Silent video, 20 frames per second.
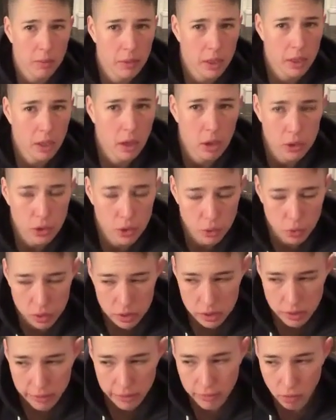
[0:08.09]
come in all
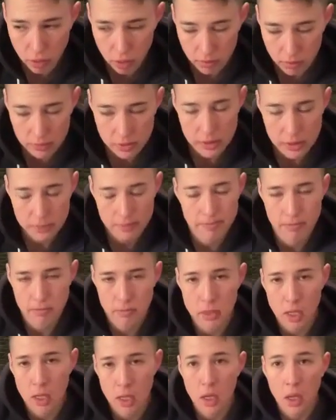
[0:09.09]
sorts of forms.
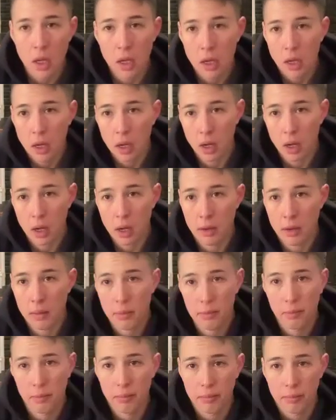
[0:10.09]

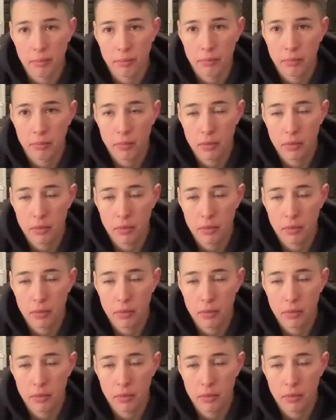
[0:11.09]
And